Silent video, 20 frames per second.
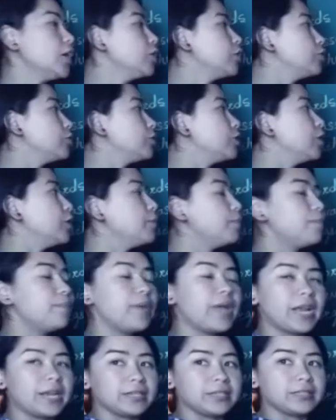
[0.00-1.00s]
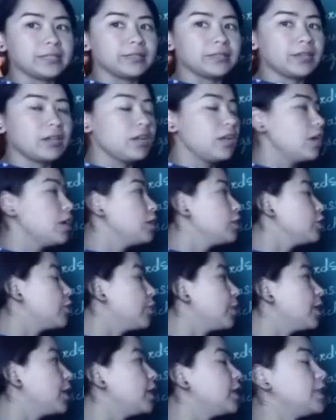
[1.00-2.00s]
to the bends. So when
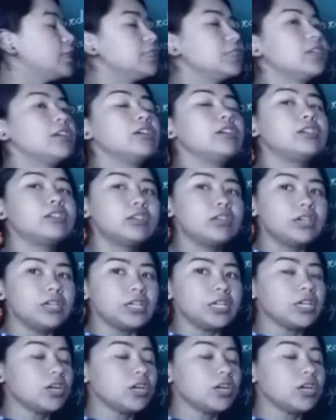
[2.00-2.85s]
it is turning